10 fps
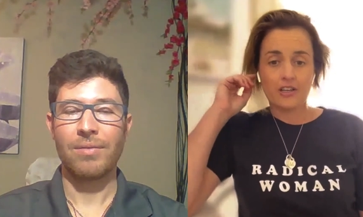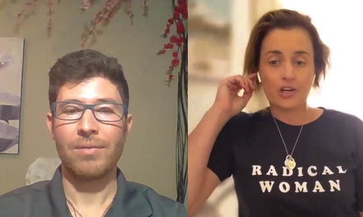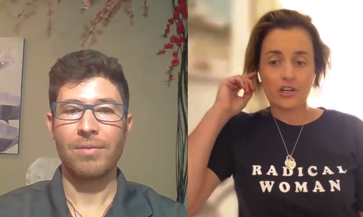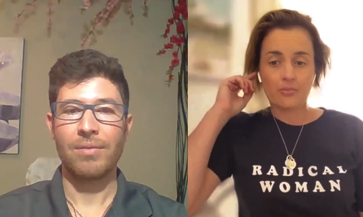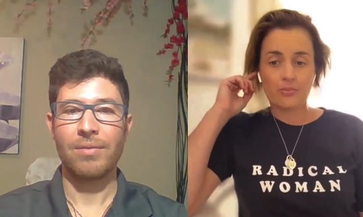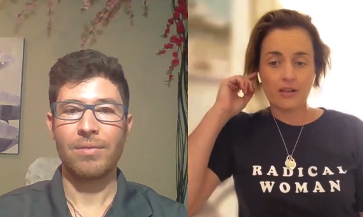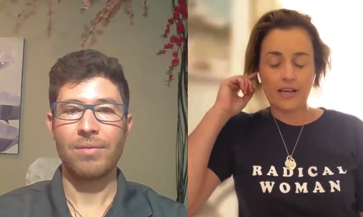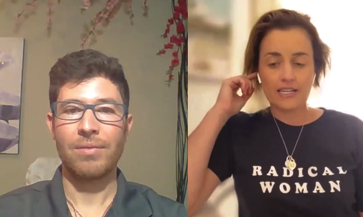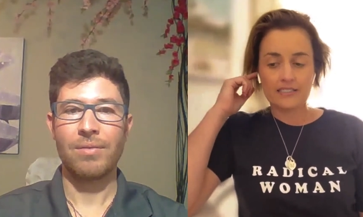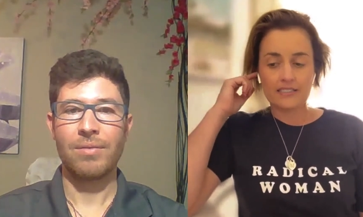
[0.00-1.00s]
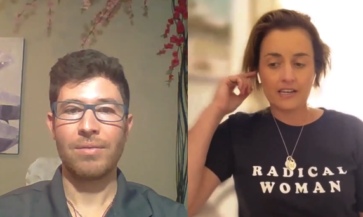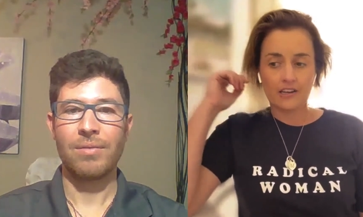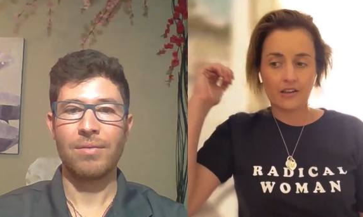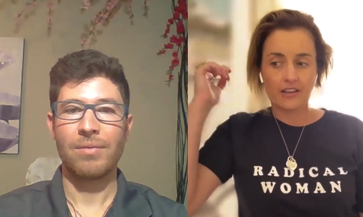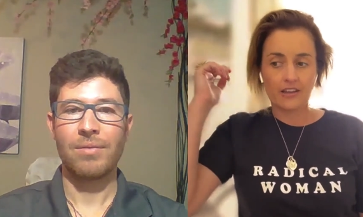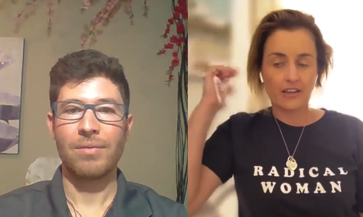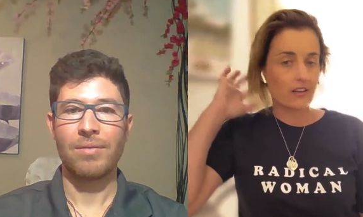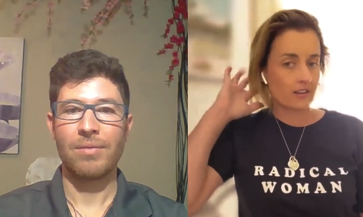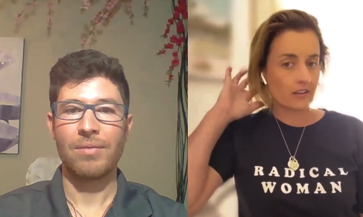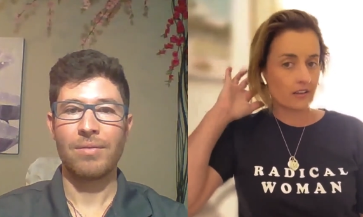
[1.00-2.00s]
Speaker 1: yoga, Pilates, that kind of
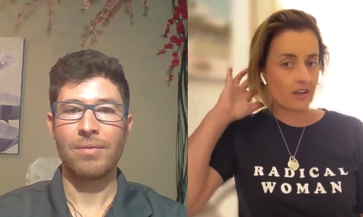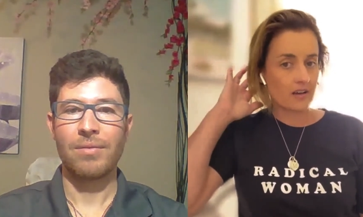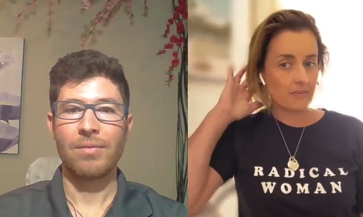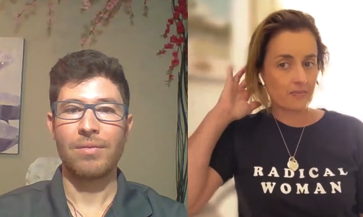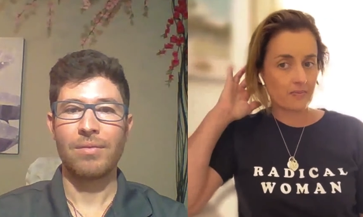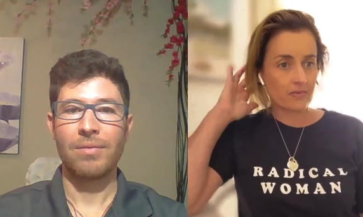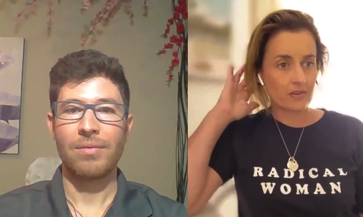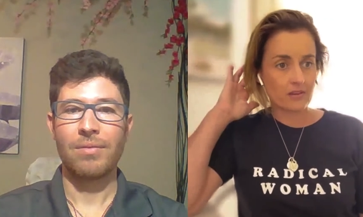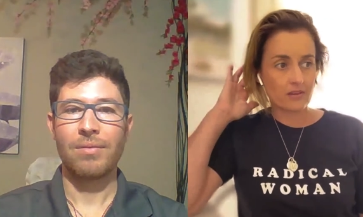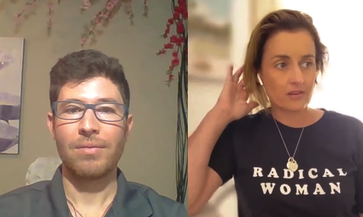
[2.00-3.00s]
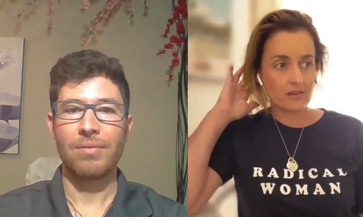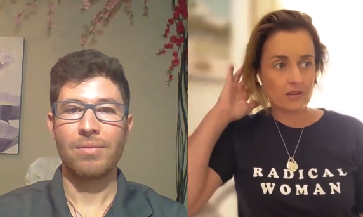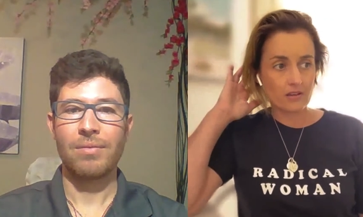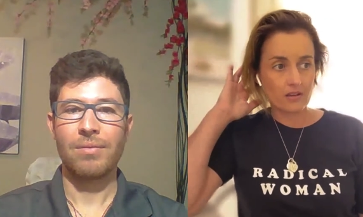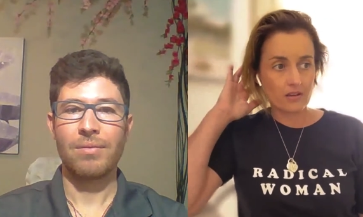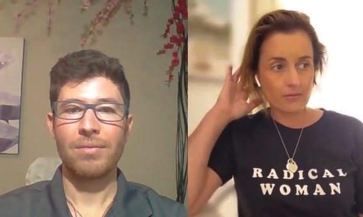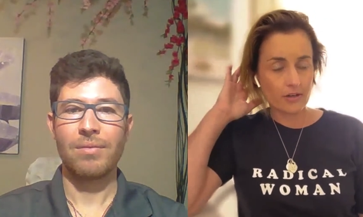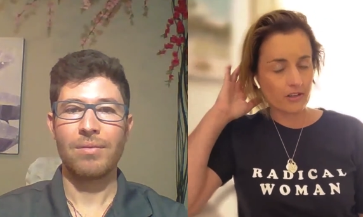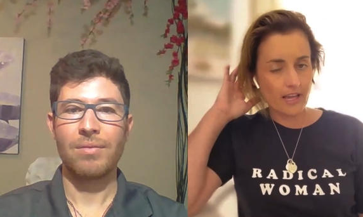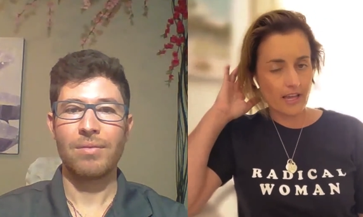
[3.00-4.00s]
thing. Um, I'm
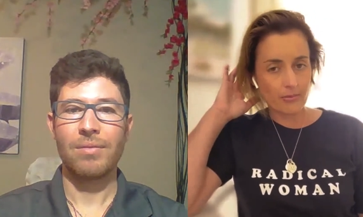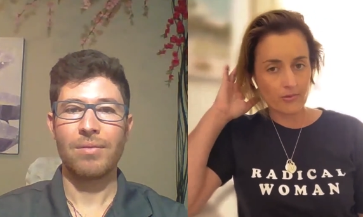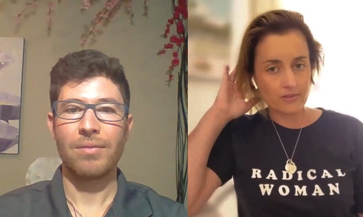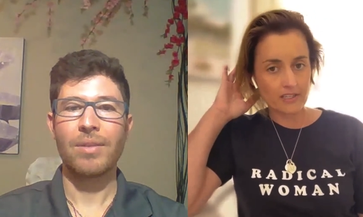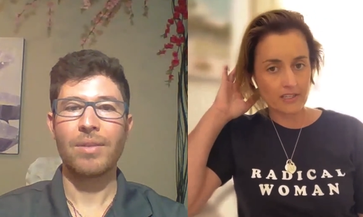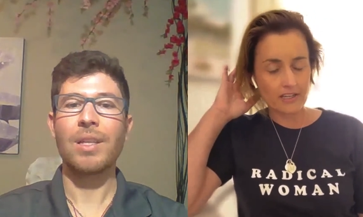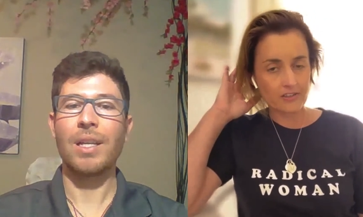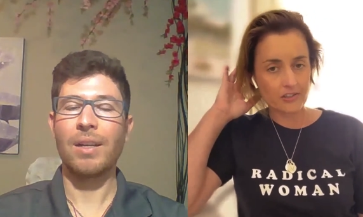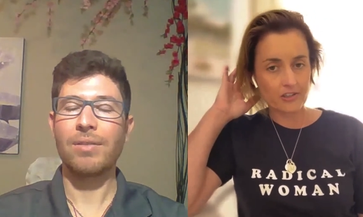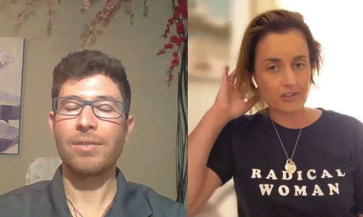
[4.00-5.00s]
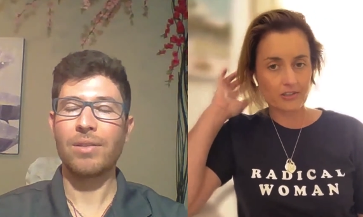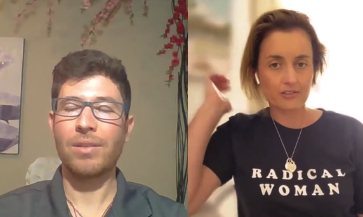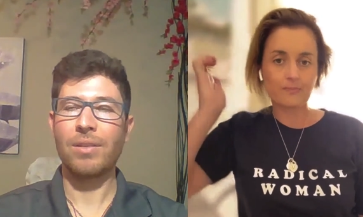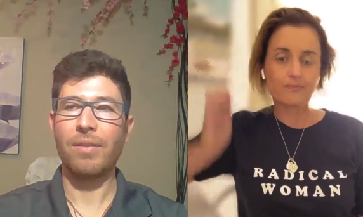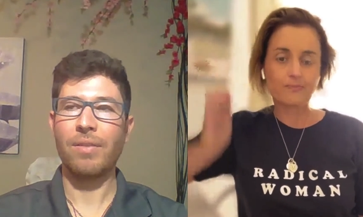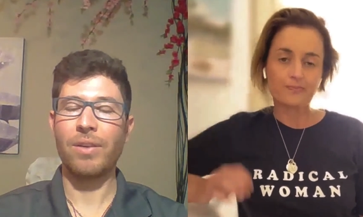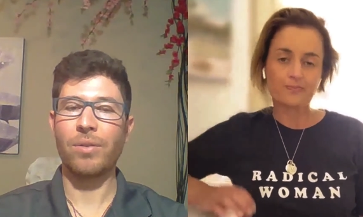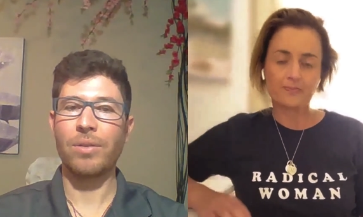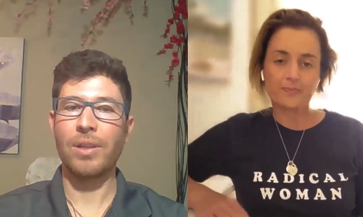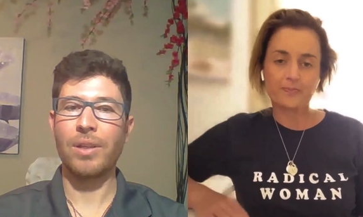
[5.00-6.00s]
not really able to get yeah. into.
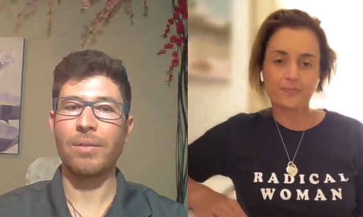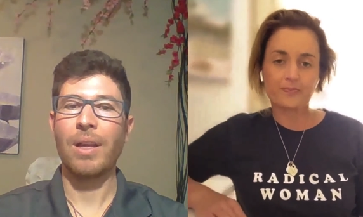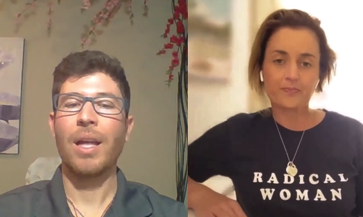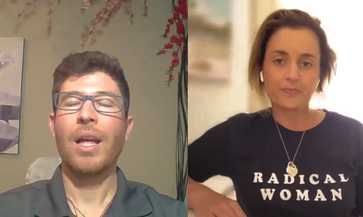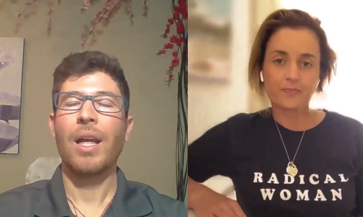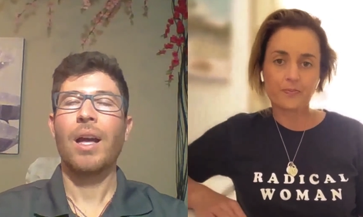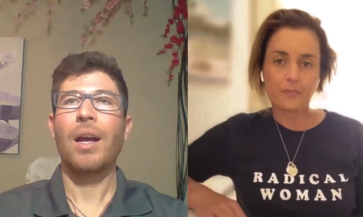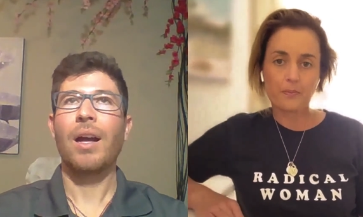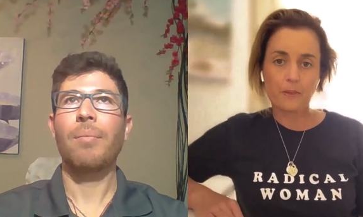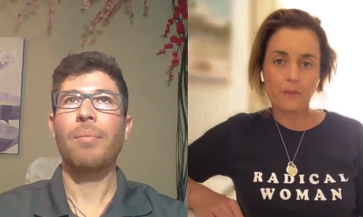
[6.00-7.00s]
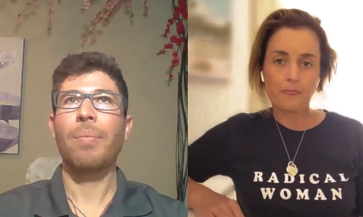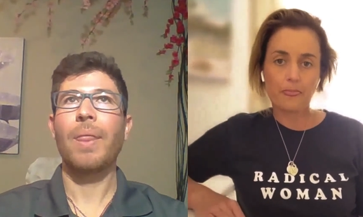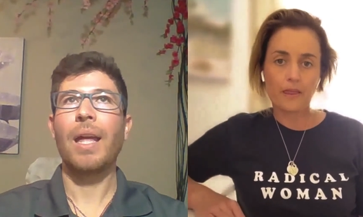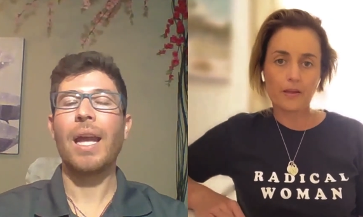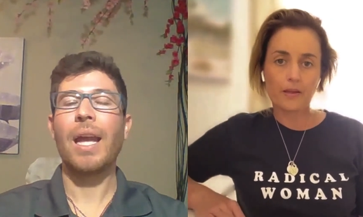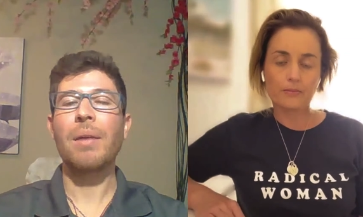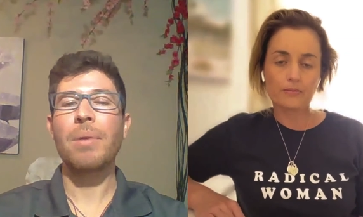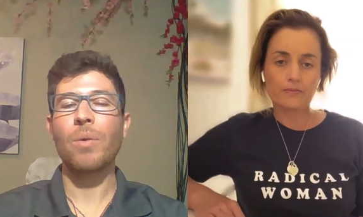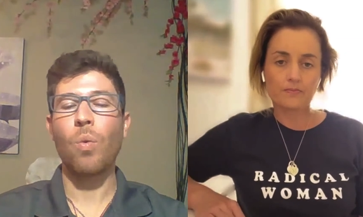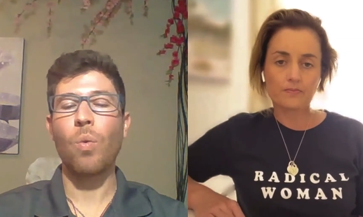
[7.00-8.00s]
Speaker 2: Physical, yeah. Um,
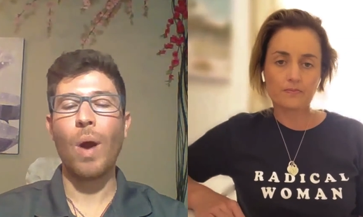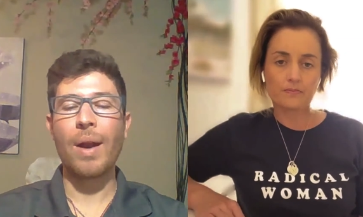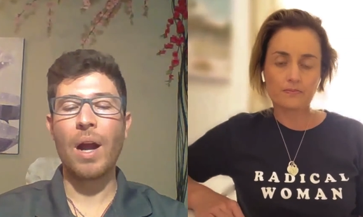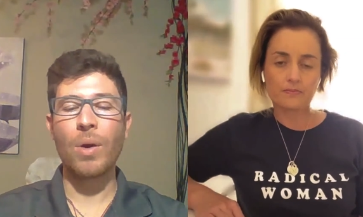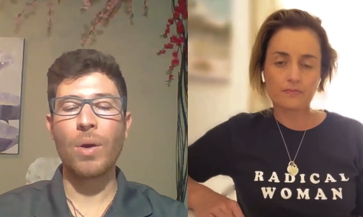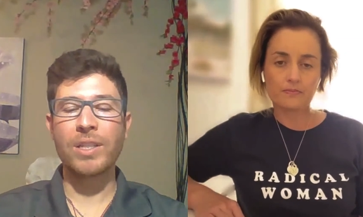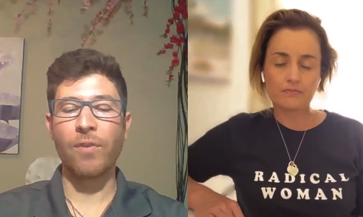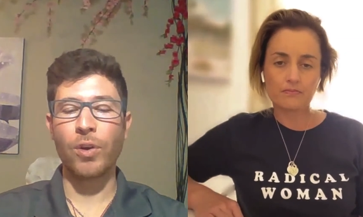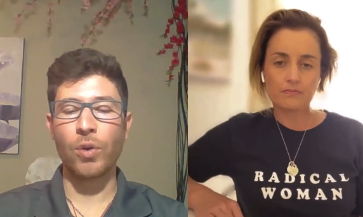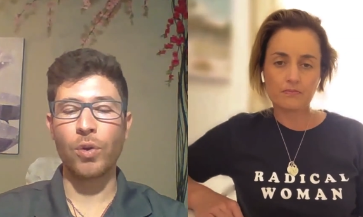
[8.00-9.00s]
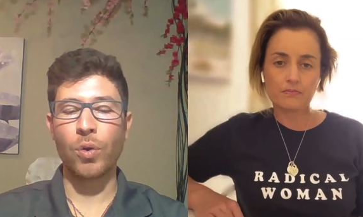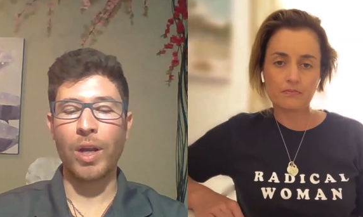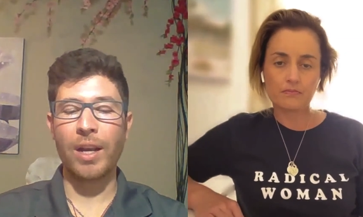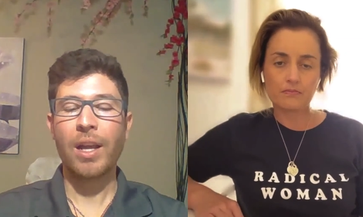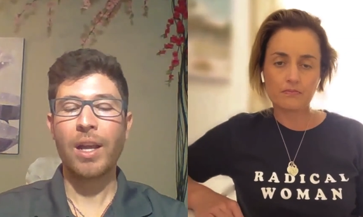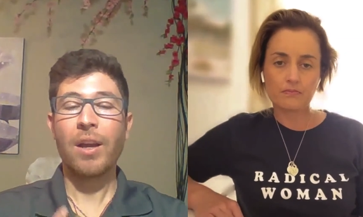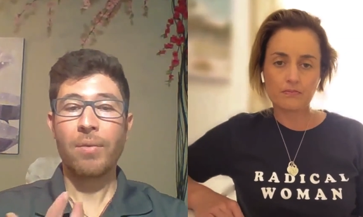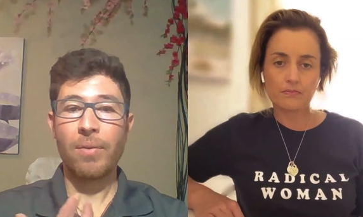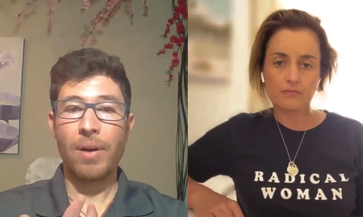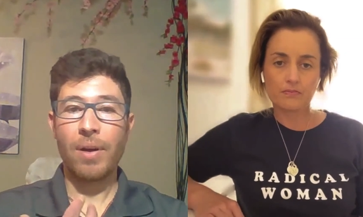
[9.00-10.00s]
Amy, what, how is it for you to get
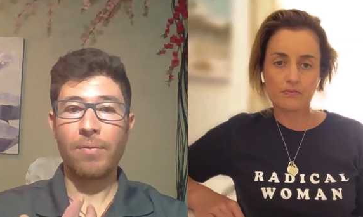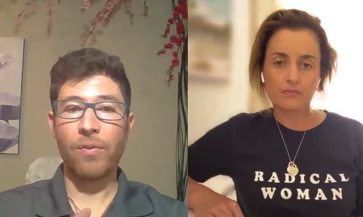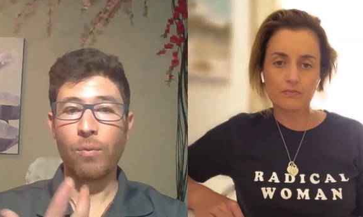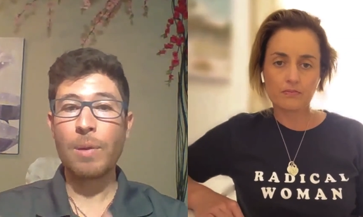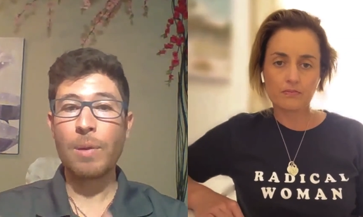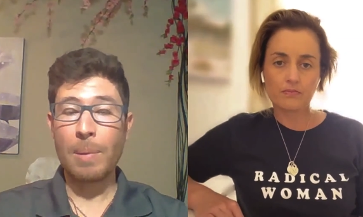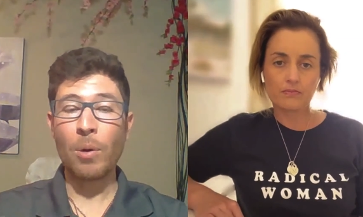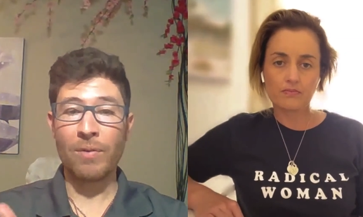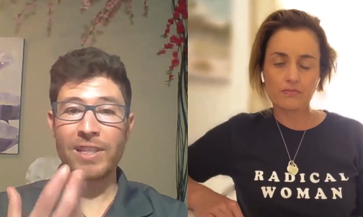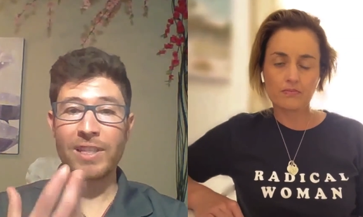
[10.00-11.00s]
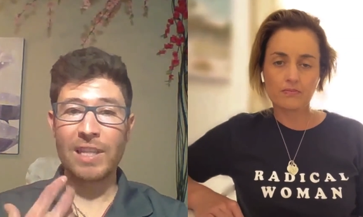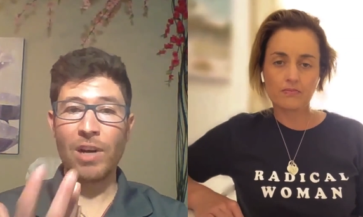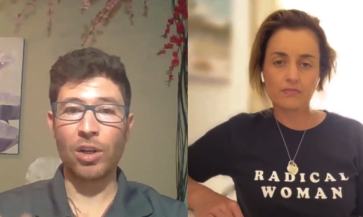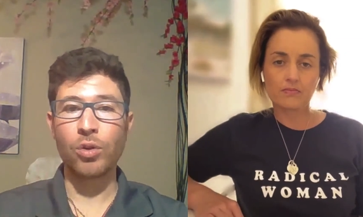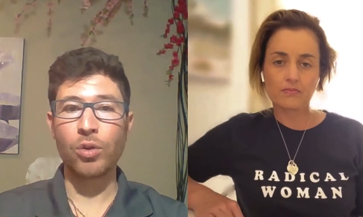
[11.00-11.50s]
with people with vestibular